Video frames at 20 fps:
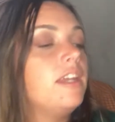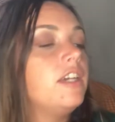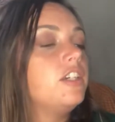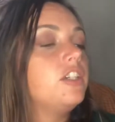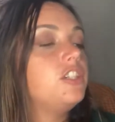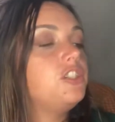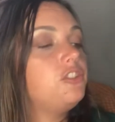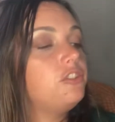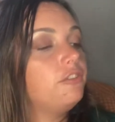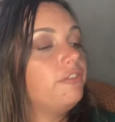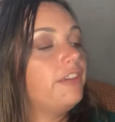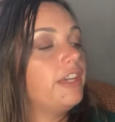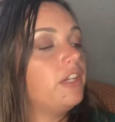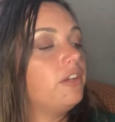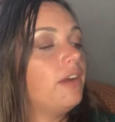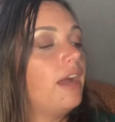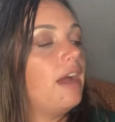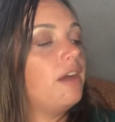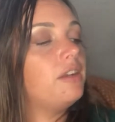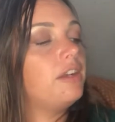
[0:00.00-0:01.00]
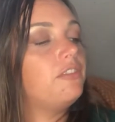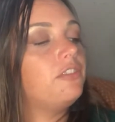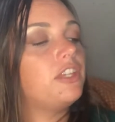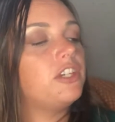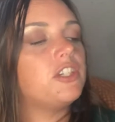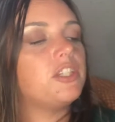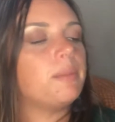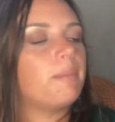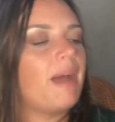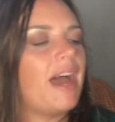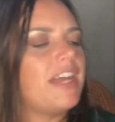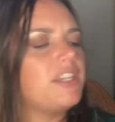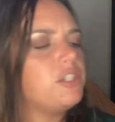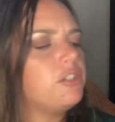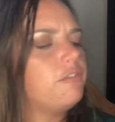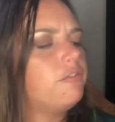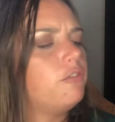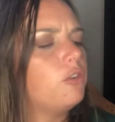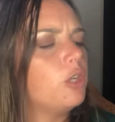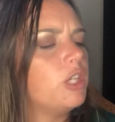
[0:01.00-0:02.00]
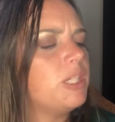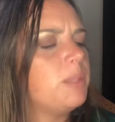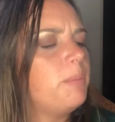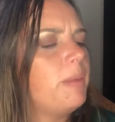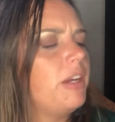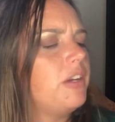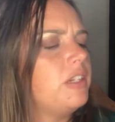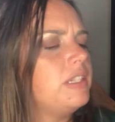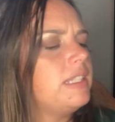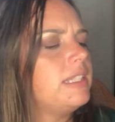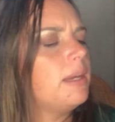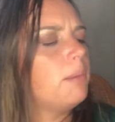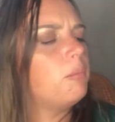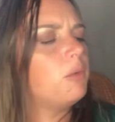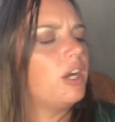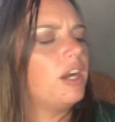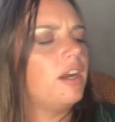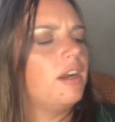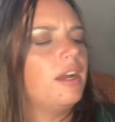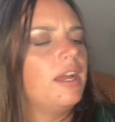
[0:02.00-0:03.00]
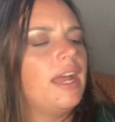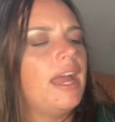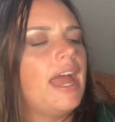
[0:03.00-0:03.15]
could you figure out if there's a patch of forest berries somewhere